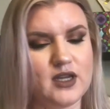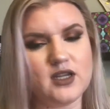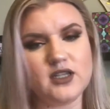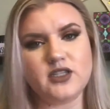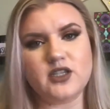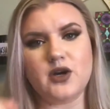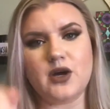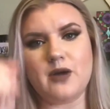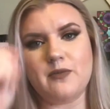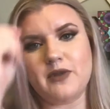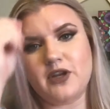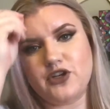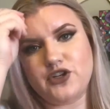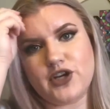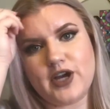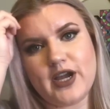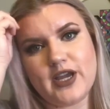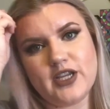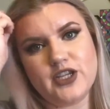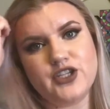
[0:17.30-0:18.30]
So I'm going to
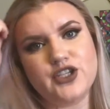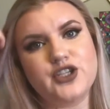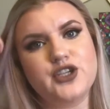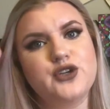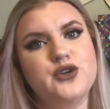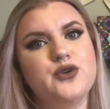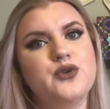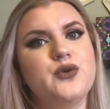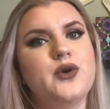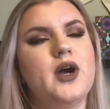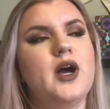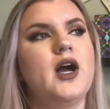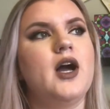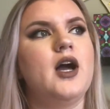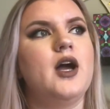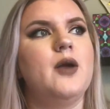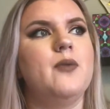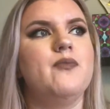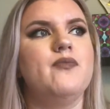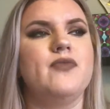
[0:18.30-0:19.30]
try and do
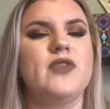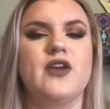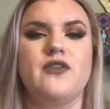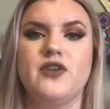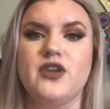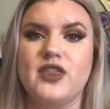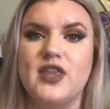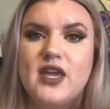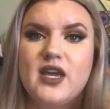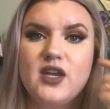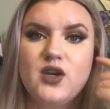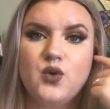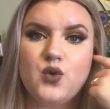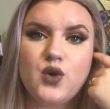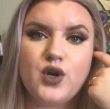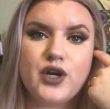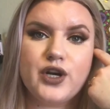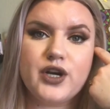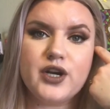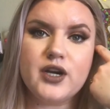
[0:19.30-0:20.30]
everything in
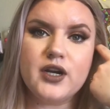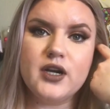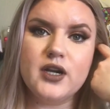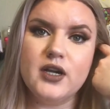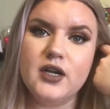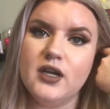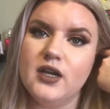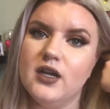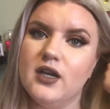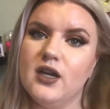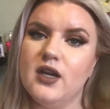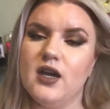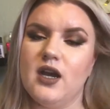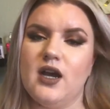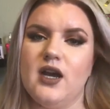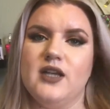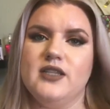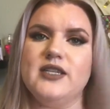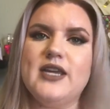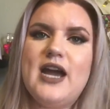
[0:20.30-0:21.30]
order
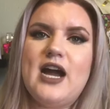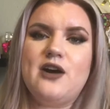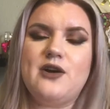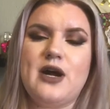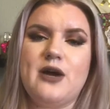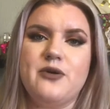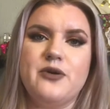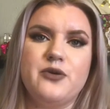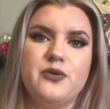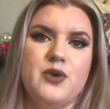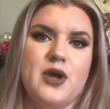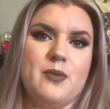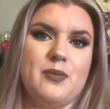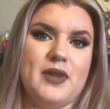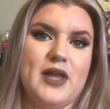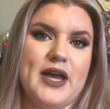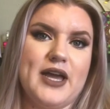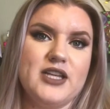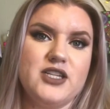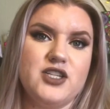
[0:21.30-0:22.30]
to how I would
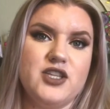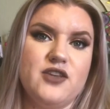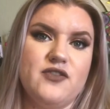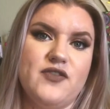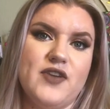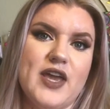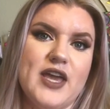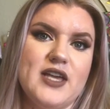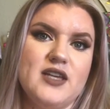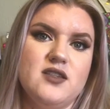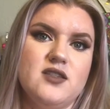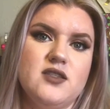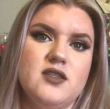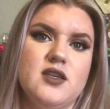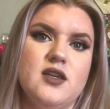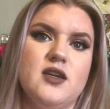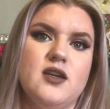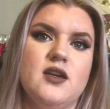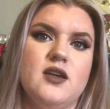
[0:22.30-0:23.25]
apply it to the face.